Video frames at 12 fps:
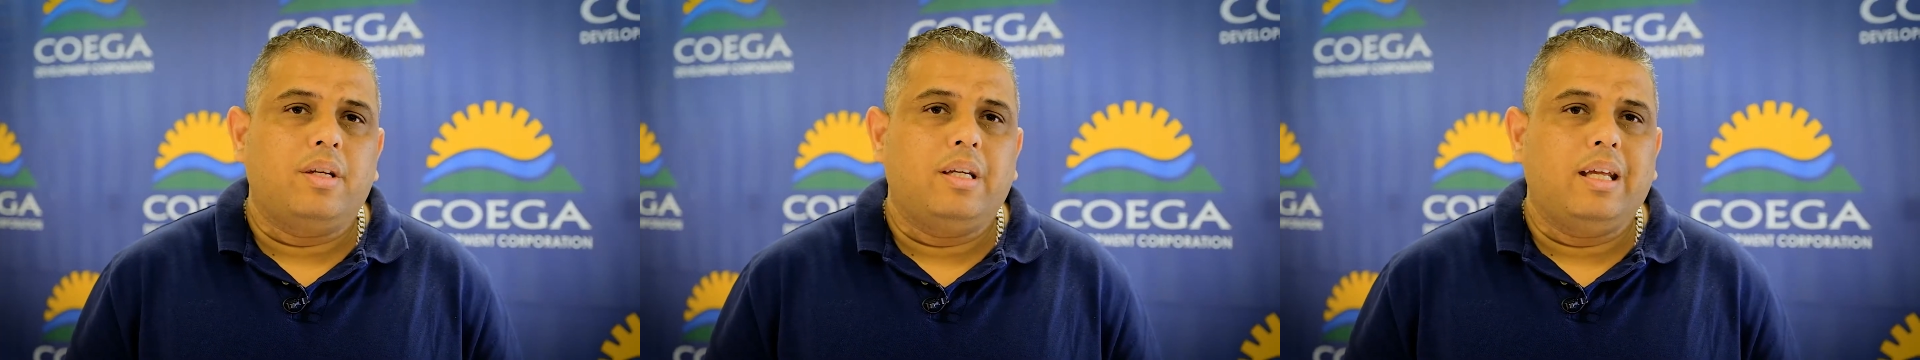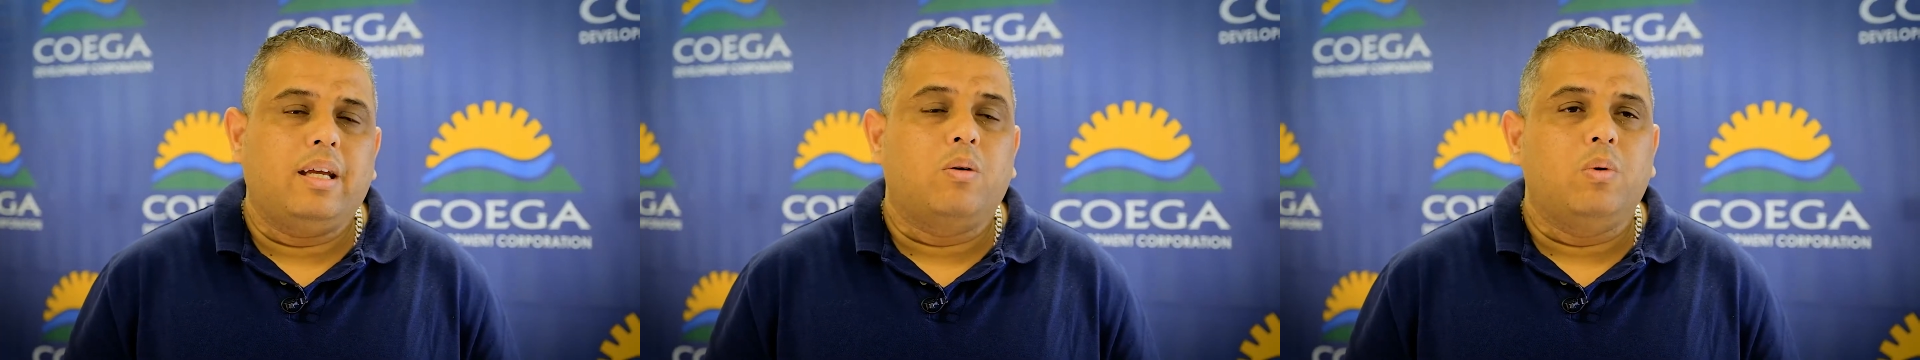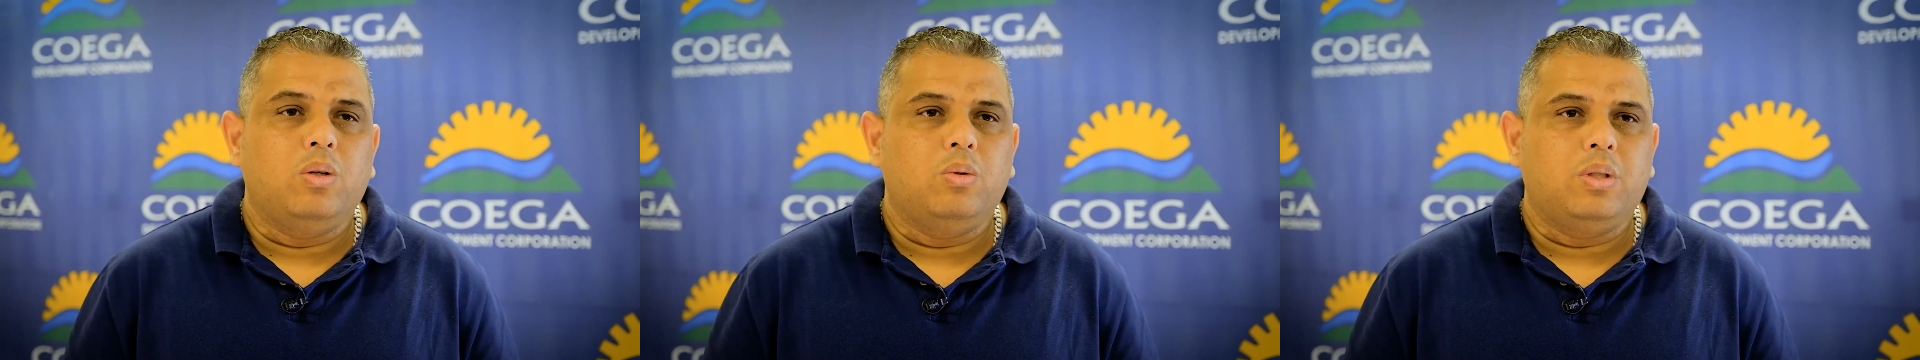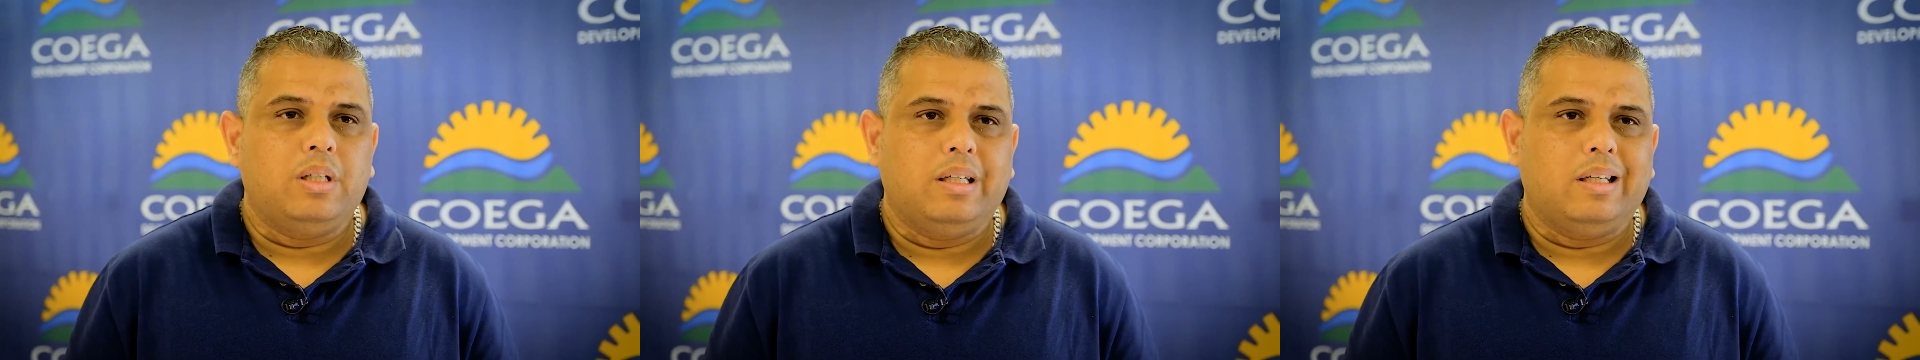tech we
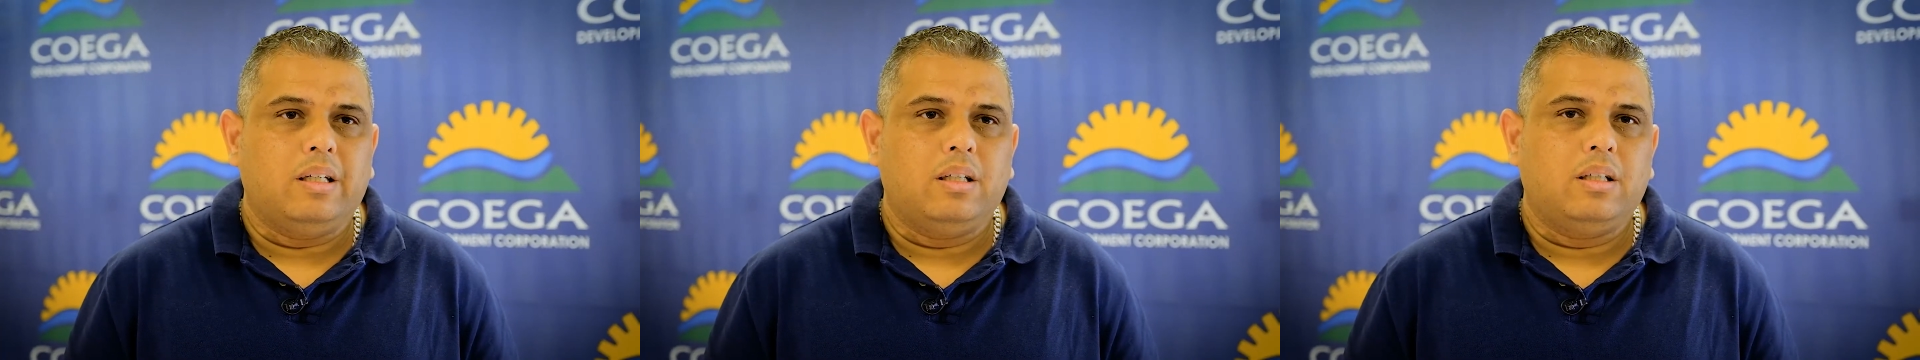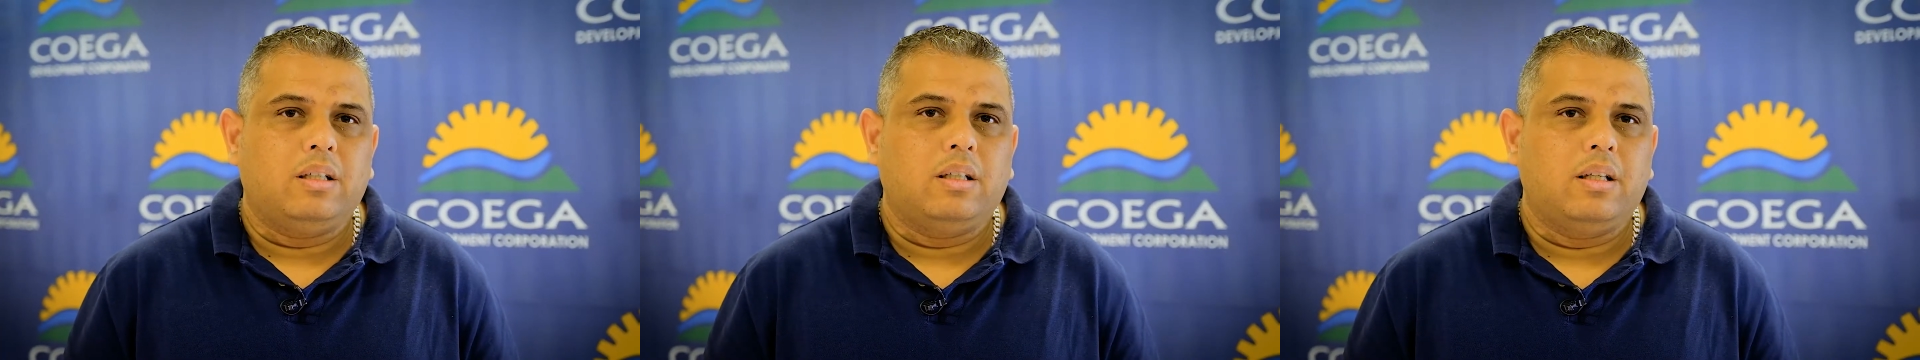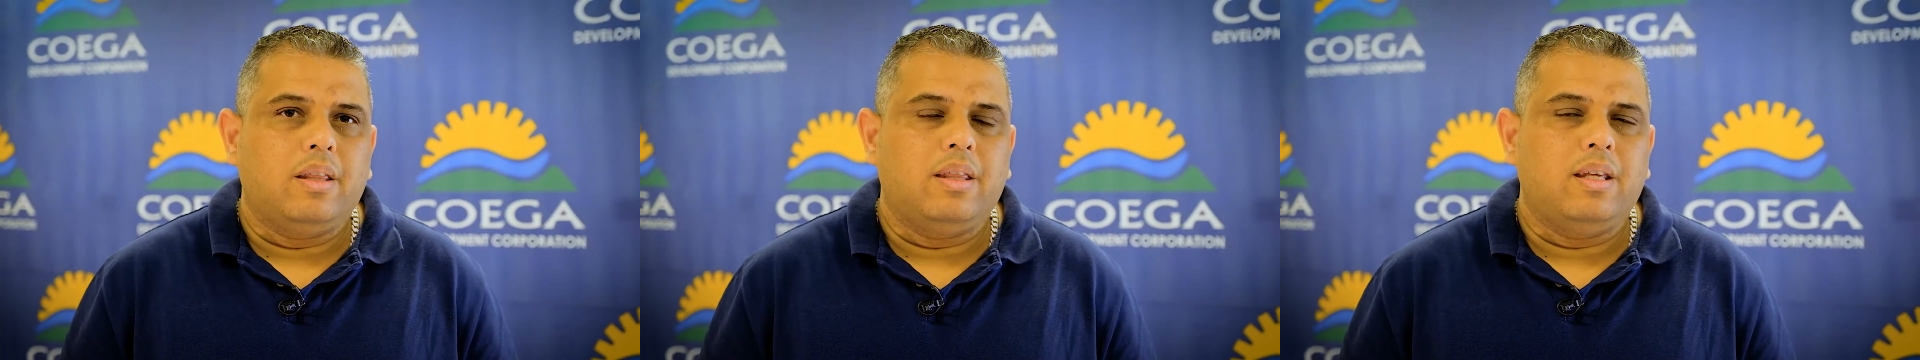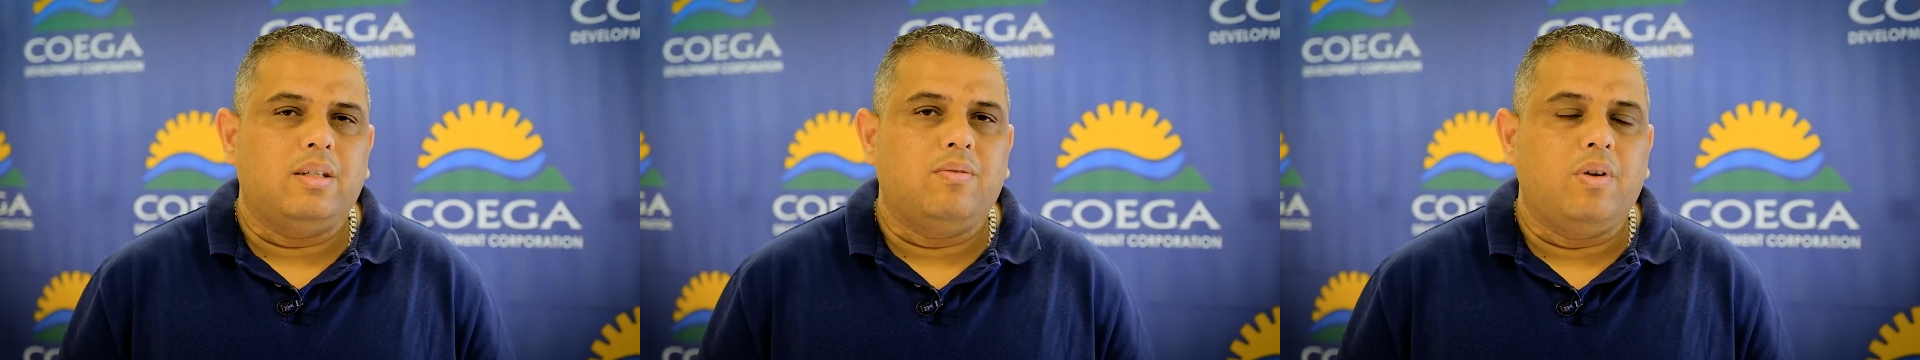use here,
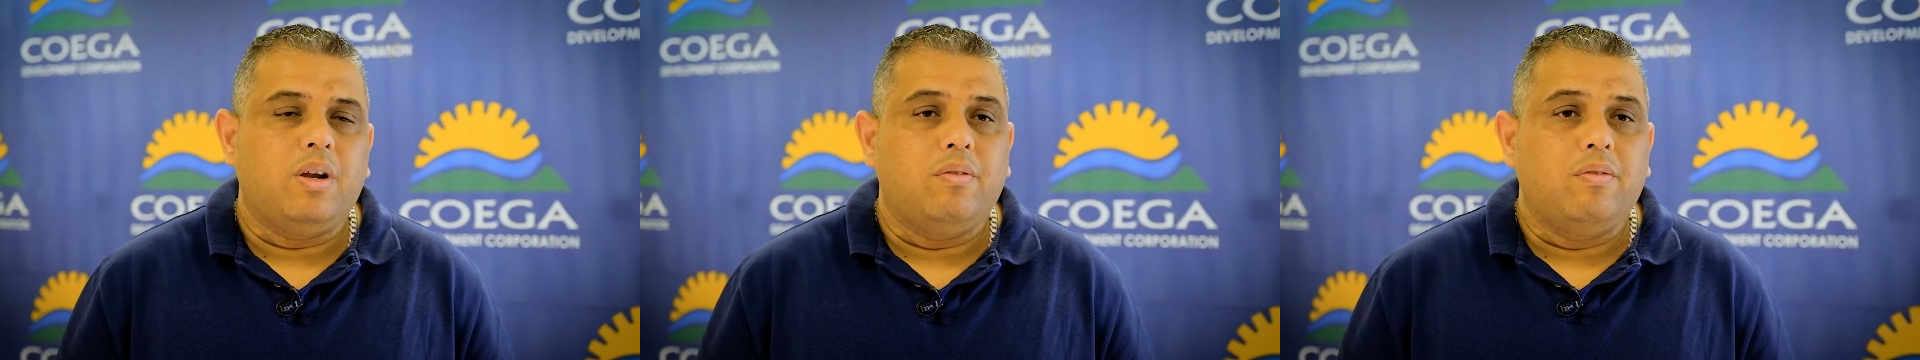there's very